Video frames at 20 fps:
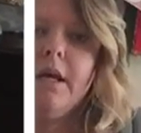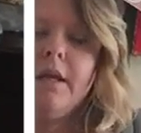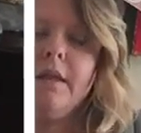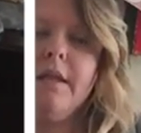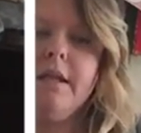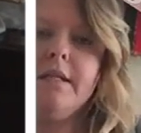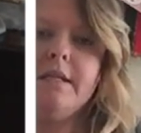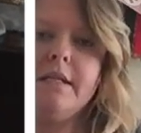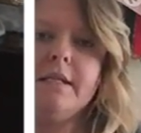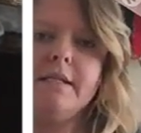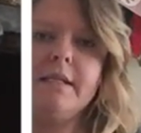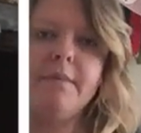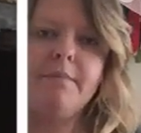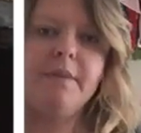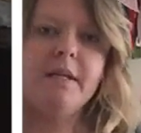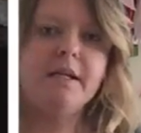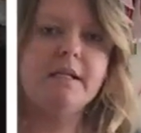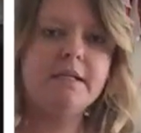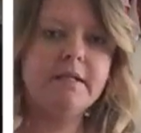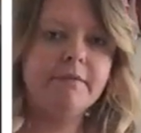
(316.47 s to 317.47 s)
They did
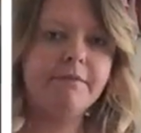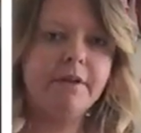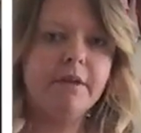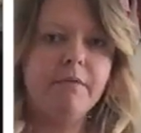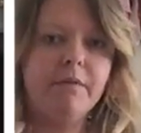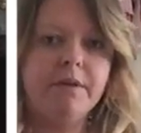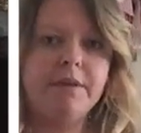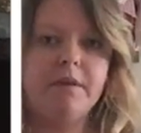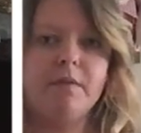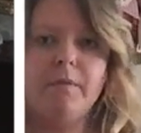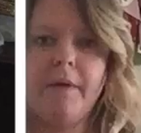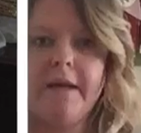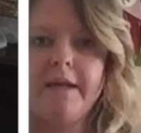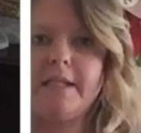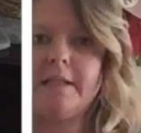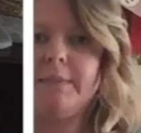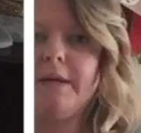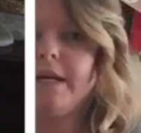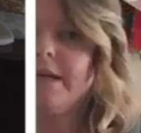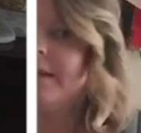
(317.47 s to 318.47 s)
something different with the
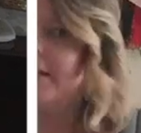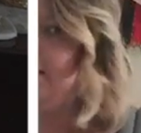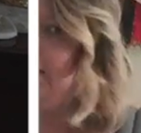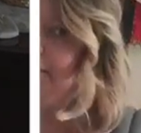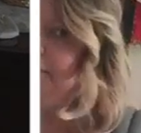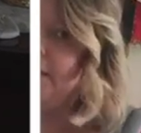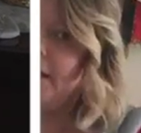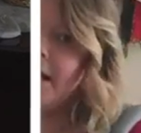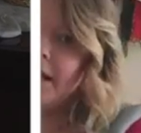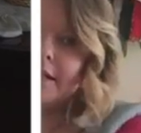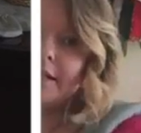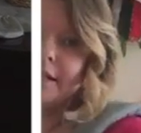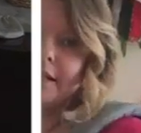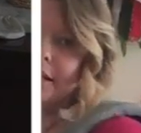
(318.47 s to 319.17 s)
waistband that I have not